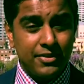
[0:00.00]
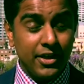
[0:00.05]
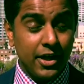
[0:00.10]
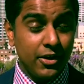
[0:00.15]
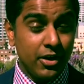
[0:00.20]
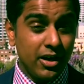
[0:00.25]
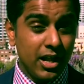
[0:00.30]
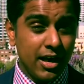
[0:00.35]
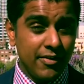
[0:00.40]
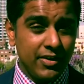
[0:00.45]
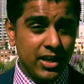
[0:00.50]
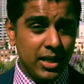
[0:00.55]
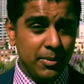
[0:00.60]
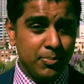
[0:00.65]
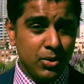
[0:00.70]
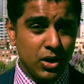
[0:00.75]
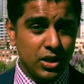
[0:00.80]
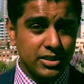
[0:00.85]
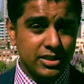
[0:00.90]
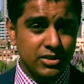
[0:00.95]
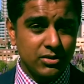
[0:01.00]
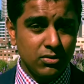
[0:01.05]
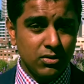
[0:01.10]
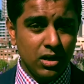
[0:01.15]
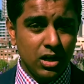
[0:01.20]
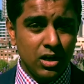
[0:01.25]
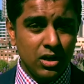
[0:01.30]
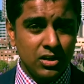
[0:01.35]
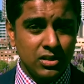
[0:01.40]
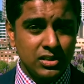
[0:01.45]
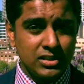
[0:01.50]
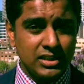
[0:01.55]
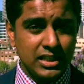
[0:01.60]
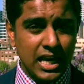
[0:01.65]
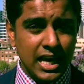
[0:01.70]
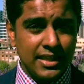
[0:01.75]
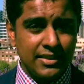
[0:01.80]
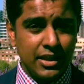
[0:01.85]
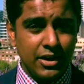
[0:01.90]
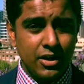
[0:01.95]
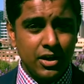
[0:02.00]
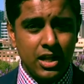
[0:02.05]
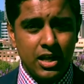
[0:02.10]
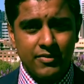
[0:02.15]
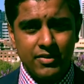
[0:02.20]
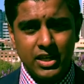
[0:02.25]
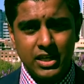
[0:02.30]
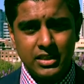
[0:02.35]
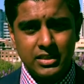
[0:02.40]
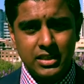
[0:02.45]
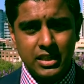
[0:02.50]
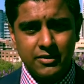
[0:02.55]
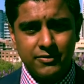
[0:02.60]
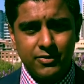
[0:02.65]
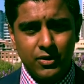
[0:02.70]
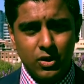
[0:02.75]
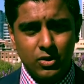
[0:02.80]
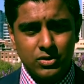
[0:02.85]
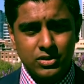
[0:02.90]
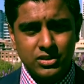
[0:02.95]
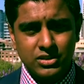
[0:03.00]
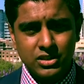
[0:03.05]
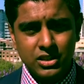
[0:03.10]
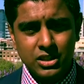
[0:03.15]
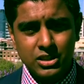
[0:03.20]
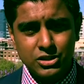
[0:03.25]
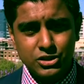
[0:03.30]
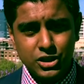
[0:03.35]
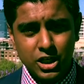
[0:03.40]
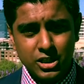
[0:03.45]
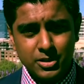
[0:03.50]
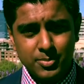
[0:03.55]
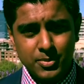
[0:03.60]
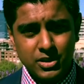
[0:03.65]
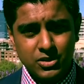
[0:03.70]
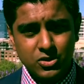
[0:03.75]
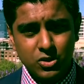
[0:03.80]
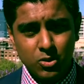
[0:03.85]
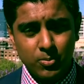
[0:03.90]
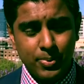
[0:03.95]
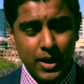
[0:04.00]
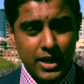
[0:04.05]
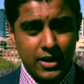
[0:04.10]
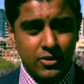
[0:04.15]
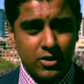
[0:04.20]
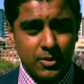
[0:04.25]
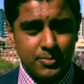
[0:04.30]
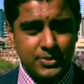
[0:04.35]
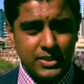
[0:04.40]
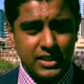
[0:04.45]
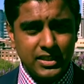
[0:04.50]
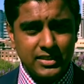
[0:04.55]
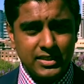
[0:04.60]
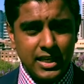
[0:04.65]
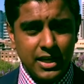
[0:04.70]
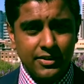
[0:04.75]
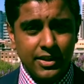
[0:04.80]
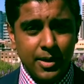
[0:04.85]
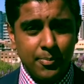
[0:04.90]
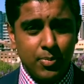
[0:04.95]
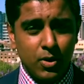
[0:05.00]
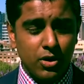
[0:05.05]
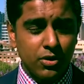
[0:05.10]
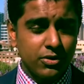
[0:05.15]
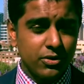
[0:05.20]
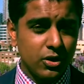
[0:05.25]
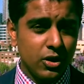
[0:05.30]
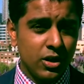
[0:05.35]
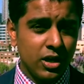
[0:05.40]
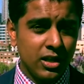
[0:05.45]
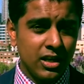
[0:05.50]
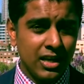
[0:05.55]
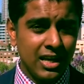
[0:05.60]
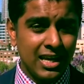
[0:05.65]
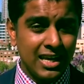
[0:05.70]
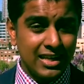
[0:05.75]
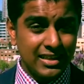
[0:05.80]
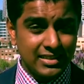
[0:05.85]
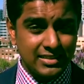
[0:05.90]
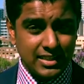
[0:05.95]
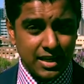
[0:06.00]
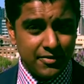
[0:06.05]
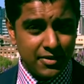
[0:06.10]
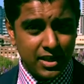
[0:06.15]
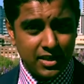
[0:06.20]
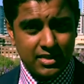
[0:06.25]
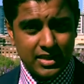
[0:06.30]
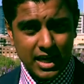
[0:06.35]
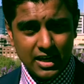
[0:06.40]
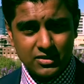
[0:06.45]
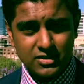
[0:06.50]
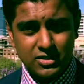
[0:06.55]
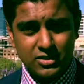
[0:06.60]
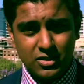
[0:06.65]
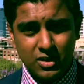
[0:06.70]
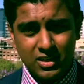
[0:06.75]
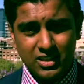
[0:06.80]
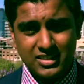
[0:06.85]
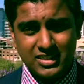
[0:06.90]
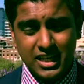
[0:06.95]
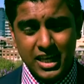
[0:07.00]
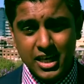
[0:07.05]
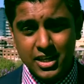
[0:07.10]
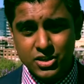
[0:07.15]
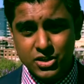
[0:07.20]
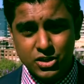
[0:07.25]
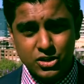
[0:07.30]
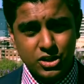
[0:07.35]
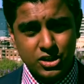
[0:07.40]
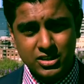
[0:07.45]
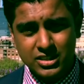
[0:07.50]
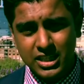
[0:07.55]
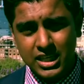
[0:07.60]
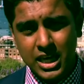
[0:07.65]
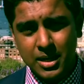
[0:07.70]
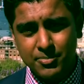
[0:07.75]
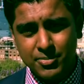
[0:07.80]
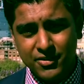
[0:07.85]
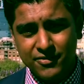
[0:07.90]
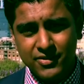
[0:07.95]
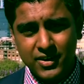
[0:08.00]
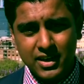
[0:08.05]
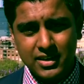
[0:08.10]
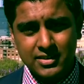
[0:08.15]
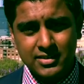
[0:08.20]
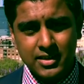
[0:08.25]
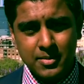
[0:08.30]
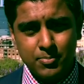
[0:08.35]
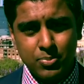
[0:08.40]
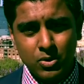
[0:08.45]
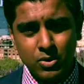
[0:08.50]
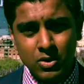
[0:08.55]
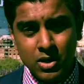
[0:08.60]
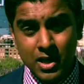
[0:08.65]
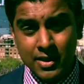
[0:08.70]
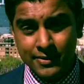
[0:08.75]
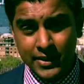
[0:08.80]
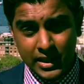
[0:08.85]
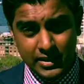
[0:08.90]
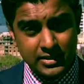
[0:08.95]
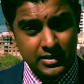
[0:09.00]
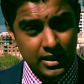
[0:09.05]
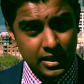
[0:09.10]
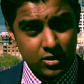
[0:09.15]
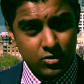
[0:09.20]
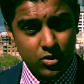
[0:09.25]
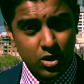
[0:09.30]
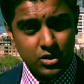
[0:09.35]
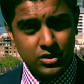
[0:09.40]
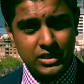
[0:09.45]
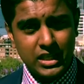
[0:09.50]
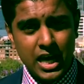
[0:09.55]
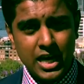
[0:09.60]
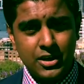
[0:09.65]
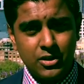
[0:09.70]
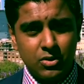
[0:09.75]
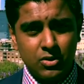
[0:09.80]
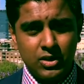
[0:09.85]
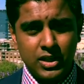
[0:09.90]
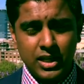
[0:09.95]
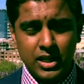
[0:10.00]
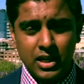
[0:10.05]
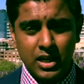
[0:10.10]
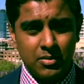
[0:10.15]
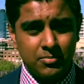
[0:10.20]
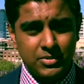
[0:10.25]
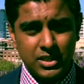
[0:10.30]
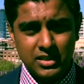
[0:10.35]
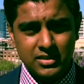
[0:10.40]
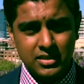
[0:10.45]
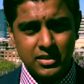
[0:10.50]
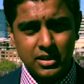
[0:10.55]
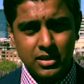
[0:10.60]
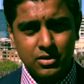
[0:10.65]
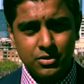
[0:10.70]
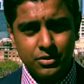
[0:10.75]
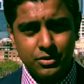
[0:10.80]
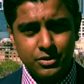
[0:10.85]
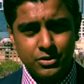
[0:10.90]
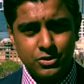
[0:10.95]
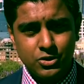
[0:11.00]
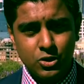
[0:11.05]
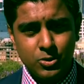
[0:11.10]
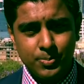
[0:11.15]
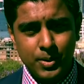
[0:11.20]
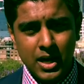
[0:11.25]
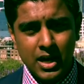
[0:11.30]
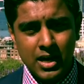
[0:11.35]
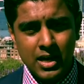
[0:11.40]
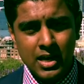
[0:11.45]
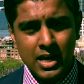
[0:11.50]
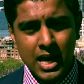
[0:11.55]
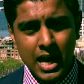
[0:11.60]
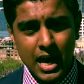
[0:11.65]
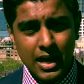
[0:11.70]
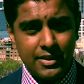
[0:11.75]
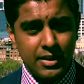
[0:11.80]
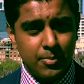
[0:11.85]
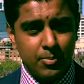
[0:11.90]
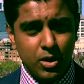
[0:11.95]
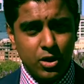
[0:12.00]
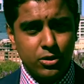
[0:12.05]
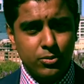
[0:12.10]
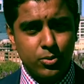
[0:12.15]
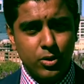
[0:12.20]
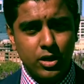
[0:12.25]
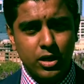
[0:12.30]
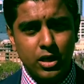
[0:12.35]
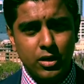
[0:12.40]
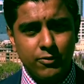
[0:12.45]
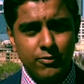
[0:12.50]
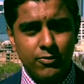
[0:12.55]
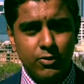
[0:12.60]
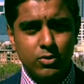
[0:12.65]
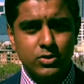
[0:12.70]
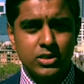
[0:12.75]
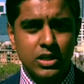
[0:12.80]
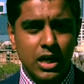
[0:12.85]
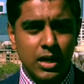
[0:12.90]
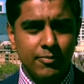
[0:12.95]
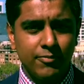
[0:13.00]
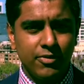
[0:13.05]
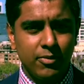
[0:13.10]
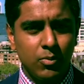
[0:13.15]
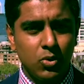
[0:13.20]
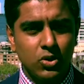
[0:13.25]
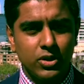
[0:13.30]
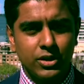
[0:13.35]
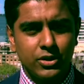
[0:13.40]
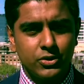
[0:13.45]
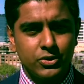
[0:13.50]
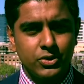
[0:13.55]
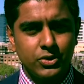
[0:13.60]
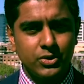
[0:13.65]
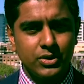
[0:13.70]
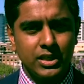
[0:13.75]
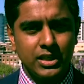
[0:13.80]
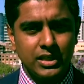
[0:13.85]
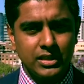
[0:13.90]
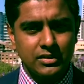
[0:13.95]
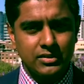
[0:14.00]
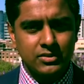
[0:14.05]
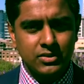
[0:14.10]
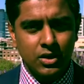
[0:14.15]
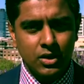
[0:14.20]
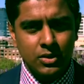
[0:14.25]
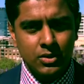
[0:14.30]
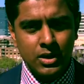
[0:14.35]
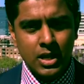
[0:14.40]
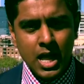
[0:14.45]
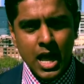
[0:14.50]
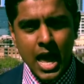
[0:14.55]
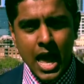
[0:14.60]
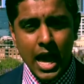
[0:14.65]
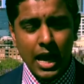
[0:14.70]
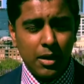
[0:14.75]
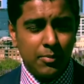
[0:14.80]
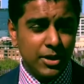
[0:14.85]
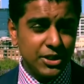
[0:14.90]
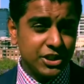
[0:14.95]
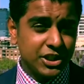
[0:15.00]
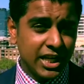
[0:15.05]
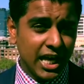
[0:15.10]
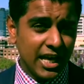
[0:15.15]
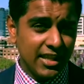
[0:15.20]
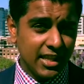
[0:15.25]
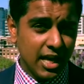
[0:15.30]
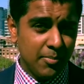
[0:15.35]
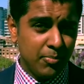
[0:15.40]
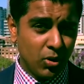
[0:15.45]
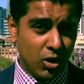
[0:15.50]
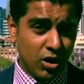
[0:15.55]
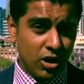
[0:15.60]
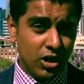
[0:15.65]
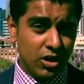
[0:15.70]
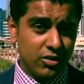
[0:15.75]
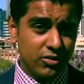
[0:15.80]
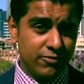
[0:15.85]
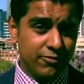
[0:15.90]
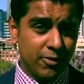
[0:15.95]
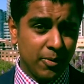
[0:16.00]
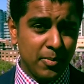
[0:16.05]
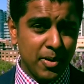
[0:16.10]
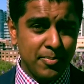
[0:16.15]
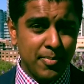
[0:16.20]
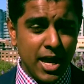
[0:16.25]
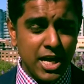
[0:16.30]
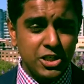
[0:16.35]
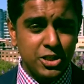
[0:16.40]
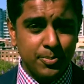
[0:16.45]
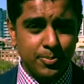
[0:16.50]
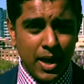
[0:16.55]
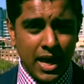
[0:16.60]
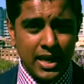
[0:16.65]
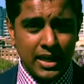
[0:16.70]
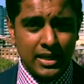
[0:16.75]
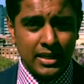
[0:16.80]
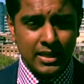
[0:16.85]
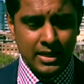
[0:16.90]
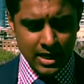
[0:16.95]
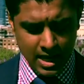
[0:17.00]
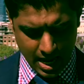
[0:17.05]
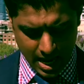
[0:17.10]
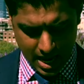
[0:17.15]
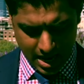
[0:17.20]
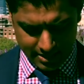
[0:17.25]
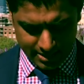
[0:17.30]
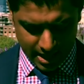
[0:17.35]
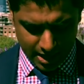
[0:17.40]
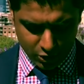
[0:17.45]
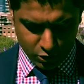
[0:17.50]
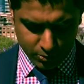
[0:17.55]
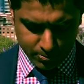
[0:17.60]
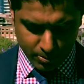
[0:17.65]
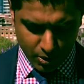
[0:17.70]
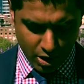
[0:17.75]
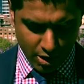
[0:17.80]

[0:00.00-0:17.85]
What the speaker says: They don't have any personal loans and they don't have any defaults, judgments or bankruptcies. Now they both earn $70,000 each, just to keep the figures simple. That's their gross annual income, doesn't include super, and they're both working full-time for more than 2 years. So how much can they borrow? From a major bank, they could